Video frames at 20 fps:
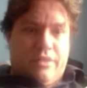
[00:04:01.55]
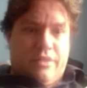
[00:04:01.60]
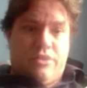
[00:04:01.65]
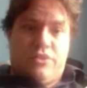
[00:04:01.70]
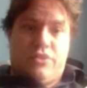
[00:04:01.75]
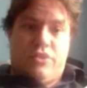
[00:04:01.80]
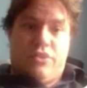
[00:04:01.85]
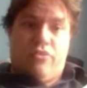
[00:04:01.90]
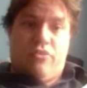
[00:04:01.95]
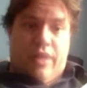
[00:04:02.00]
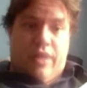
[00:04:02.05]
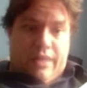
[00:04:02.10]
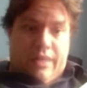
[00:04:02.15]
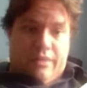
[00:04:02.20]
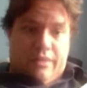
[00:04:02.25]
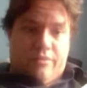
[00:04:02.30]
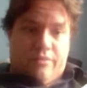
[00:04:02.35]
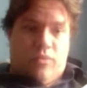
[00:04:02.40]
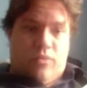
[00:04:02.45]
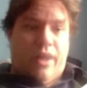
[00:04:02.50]
So
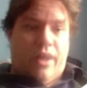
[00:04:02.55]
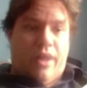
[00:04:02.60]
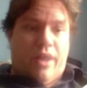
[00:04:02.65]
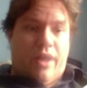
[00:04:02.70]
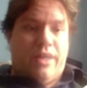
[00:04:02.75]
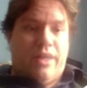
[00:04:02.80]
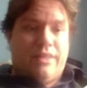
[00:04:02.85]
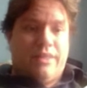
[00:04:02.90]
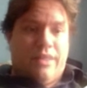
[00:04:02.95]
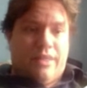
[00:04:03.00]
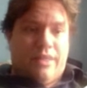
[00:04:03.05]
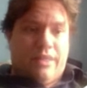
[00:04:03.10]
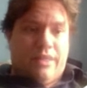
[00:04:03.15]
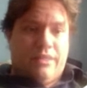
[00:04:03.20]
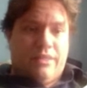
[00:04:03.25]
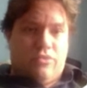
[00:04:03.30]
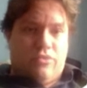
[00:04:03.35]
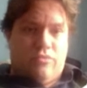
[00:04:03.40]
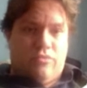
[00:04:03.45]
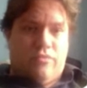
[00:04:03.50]
that, why
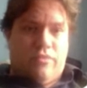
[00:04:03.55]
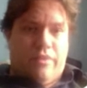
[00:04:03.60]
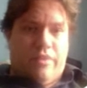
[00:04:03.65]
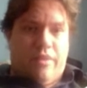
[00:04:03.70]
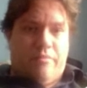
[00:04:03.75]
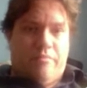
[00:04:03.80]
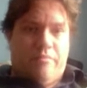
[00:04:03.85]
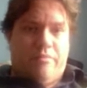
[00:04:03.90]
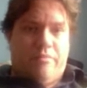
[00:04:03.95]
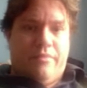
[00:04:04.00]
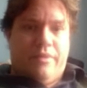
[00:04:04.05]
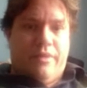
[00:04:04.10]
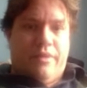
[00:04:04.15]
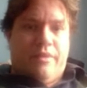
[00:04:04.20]
ducking is good for them?